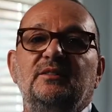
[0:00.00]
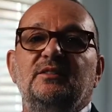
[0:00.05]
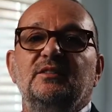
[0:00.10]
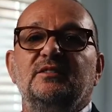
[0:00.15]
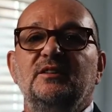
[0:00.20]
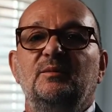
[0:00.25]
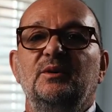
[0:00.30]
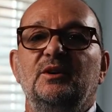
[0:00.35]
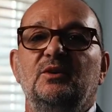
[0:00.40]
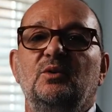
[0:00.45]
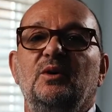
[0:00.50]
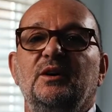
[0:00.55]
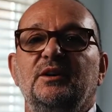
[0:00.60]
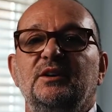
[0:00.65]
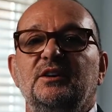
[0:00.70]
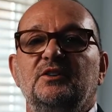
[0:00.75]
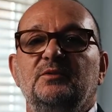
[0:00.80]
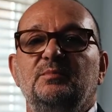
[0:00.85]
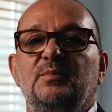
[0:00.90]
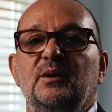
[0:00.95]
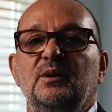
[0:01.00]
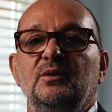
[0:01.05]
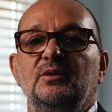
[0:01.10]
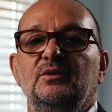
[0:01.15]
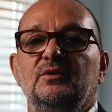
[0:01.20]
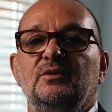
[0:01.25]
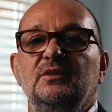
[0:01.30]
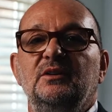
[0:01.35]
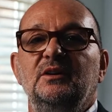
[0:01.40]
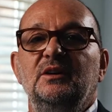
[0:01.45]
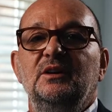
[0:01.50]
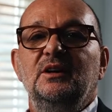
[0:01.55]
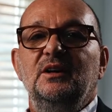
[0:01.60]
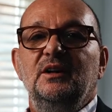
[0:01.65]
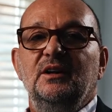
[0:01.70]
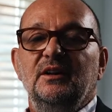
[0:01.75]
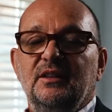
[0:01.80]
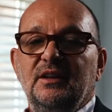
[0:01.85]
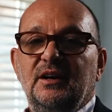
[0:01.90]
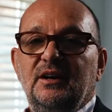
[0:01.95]
it's somewhere quite exposed,
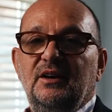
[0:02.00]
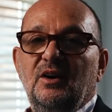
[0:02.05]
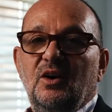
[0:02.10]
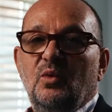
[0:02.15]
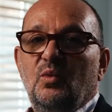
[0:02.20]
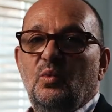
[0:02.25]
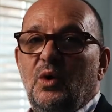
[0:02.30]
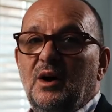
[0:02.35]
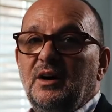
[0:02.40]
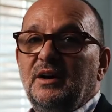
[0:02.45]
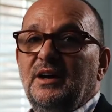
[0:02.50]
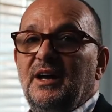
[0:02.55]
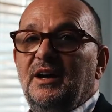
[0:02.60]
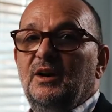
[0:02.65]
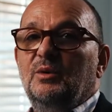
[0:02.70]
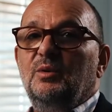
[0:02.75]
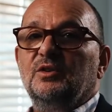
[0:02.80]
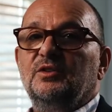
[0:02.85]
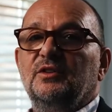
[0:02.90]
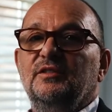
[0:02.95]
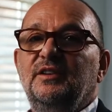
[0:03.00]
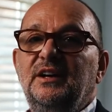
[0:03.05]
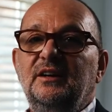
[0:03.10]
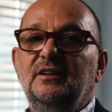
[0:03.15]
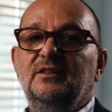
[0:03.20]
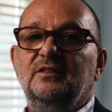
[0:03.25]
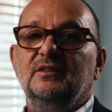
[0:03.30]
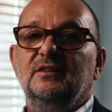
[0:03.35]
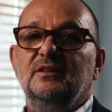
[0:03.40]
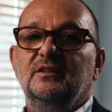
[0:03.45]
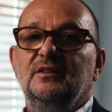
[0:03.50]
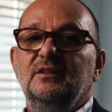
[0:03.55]
then 1 kilowatt of heat,